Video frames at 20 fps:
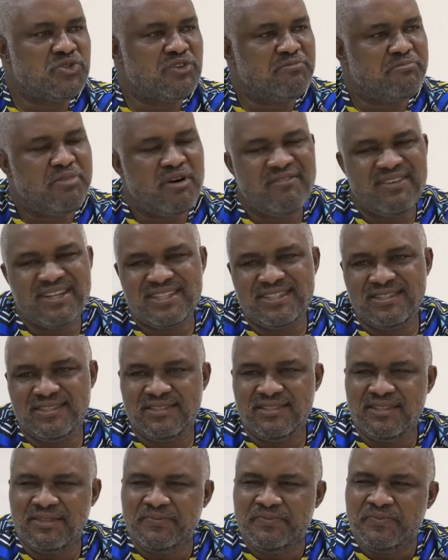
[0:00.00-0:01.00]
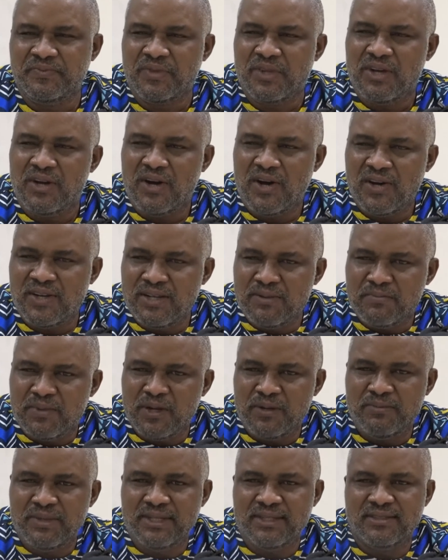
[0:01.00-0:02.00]
of poverty,
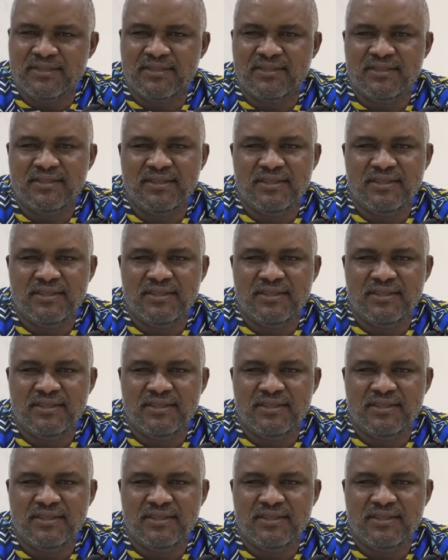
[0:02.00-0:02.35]
unemployment,